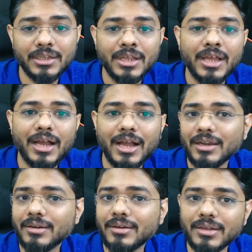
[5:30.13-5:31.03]
and
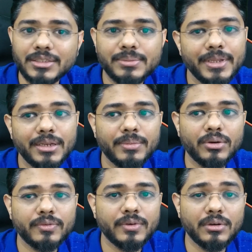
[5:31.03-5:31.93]
it's been a bit of
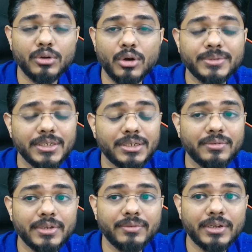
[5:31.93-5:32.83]
a topsy-turvy
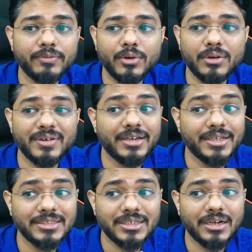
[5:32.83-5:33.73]
event for our Indian
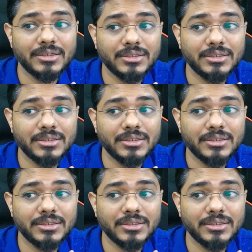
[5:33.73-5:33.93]
stars.